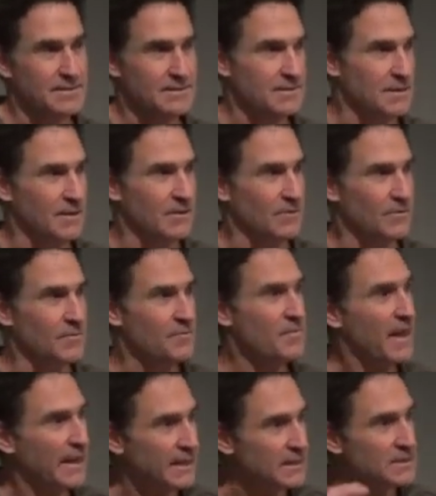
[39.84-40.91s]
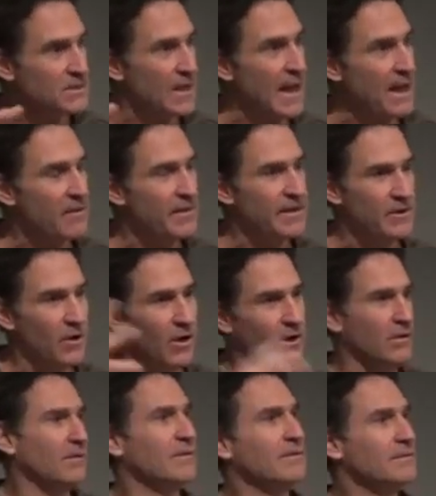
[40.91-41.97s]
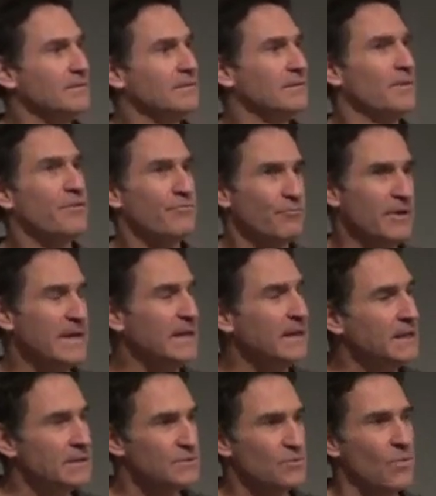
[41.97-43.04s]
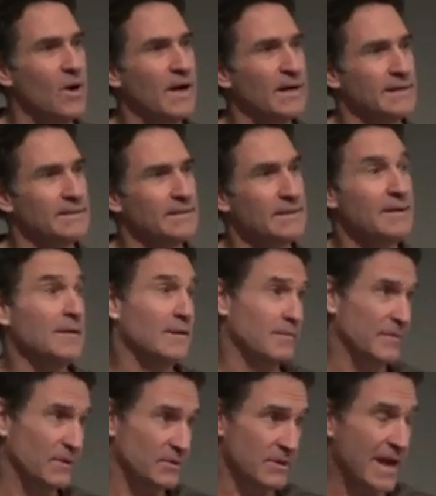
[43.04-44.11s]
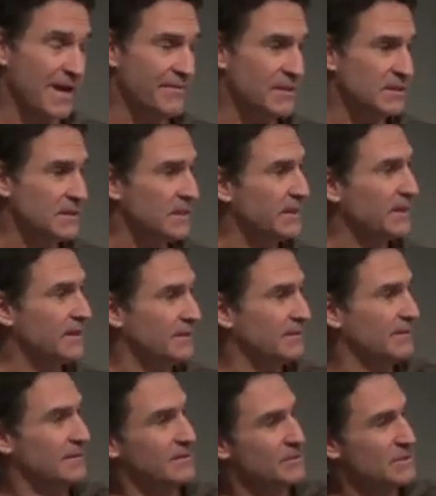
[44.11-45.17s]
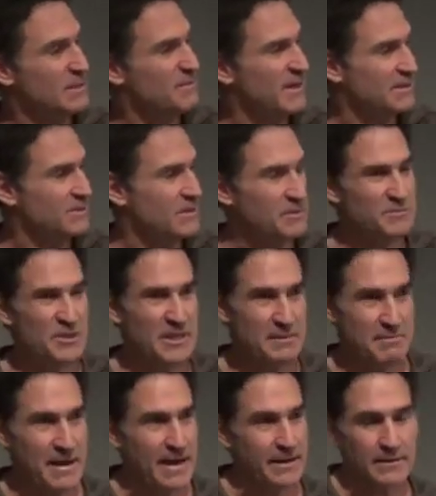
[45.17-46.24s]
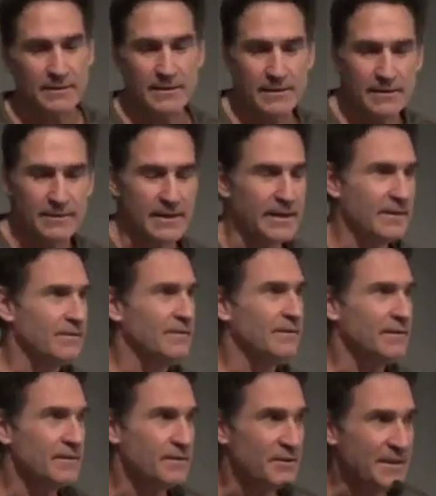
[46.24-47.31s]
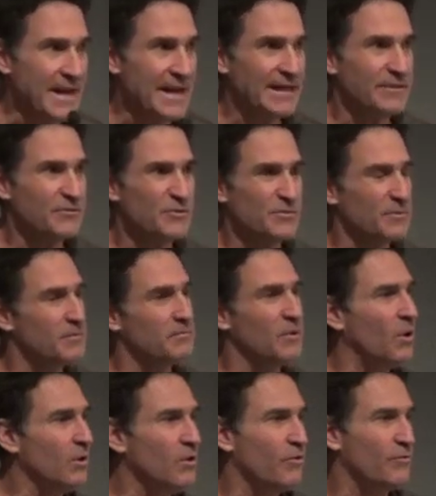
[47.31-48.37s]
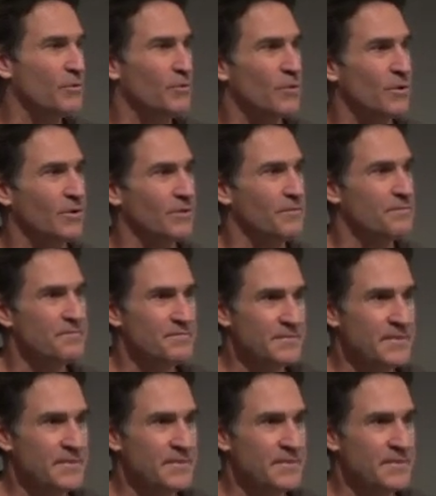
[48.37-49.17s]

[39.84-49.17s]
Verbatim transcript: So, and it's how they all three entwine. Because obviously, you see my subject matter, they're, they're natives from all over the world.